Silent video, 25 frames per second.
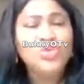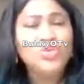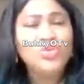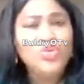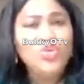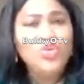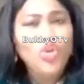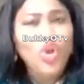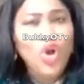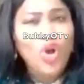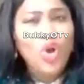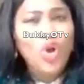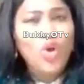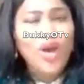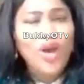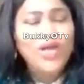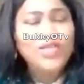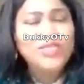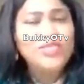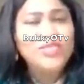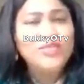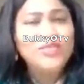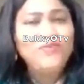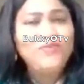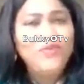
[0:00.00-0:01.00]
Do you
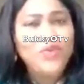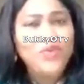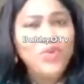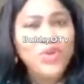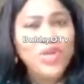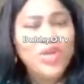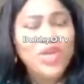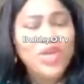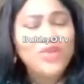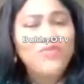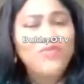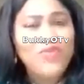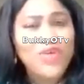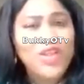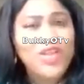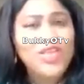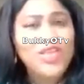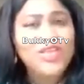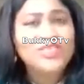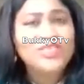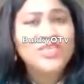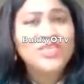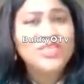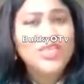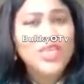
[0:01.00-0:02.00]
know, Auntie Funke
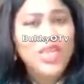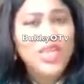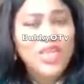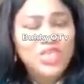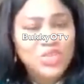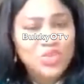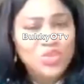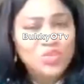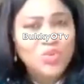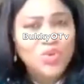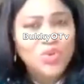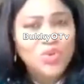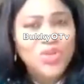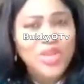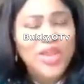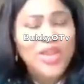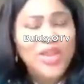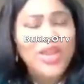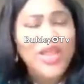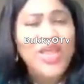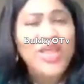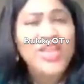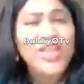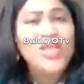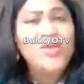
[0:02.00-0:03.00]
Felix
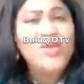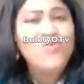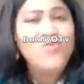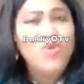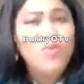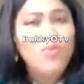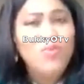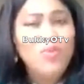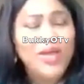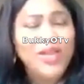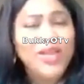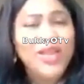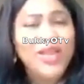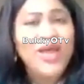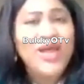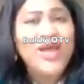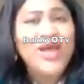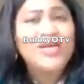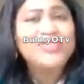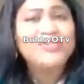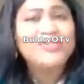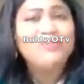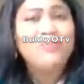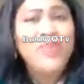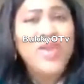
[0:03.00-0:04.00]
Adejumo, that any woman
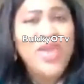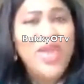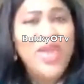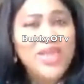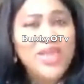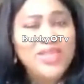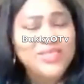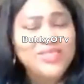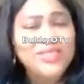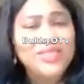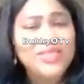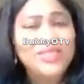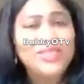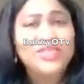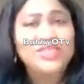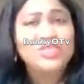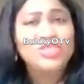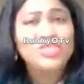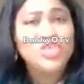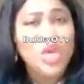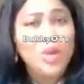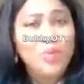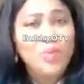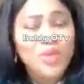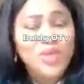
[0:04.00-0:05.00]
that has pains
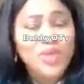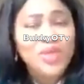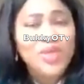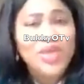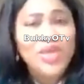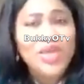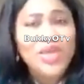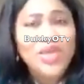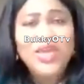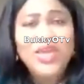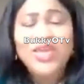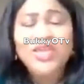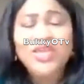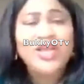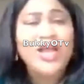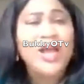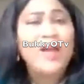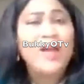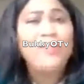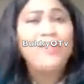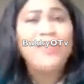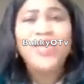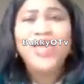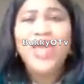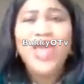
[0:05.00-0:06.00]
in the tummy,
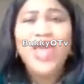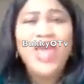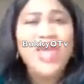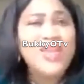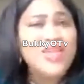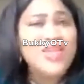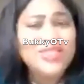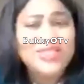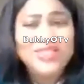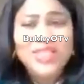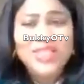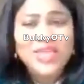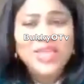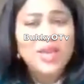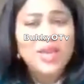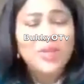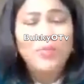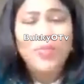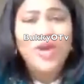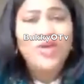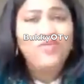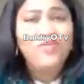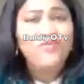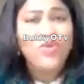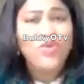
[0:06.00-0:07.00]
it can be
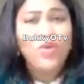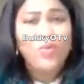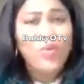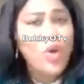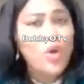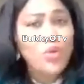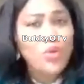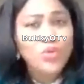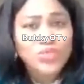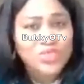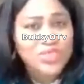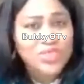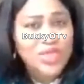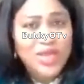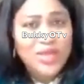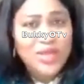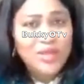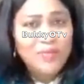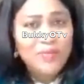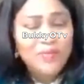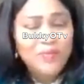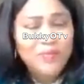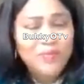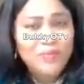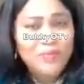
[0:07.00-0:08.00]
anything apart from
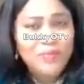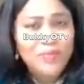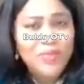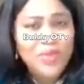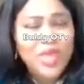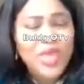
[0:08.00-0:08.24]
ulcer?